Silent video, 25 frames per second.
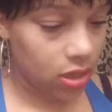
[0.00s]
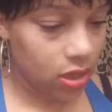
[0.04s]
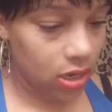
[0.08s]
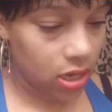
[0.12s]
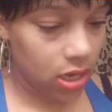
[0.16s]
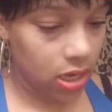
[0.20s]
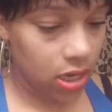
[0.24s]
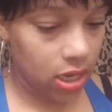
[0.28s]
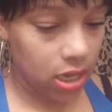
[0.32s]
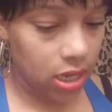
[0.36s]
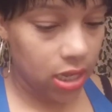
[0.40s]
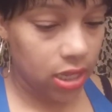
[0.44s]

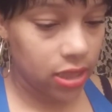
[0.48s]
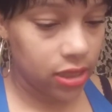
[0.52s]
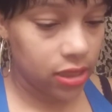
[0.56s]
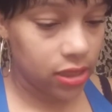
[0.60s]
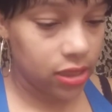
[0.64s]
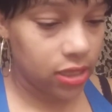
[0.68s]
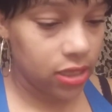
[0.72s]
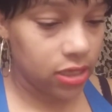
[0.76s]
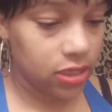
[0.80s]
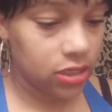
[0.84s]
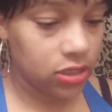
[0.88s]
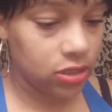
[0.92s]
Then I got
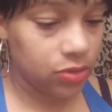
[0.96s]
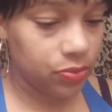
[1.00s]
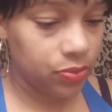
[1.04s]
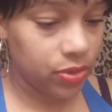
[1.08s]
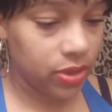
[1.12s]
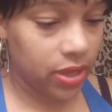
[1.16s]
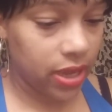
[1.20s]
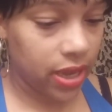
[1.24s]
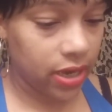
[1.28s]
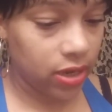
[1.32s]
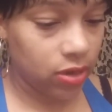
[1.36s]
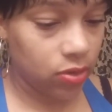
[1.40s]
this
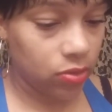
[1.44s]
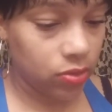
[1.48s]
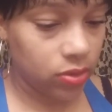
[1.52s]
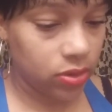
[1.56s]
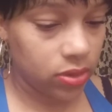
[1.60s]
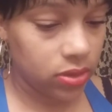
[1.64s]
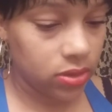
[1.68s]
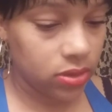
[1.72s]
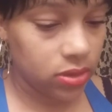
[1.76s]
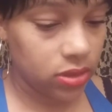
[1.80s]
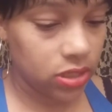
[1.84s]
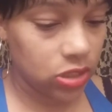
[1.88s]
black
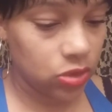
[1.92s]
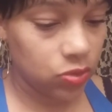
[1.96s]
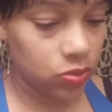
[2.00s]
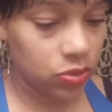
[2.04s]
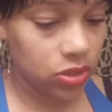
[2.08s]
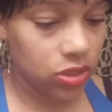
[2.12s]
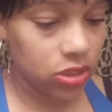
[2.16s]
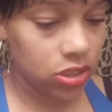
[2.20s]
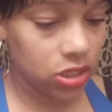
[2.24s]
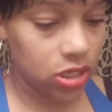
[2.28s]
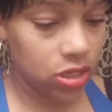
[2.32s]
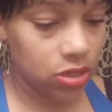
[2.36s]
one. This
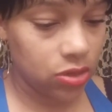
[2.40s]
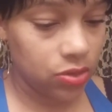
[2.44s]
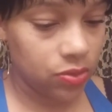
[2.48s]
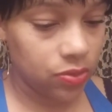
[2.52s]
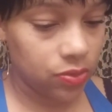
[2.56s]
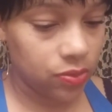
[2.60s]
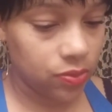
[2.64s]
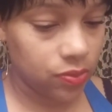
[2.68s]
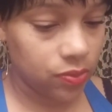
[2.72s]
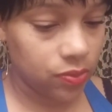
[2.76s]
one's cute.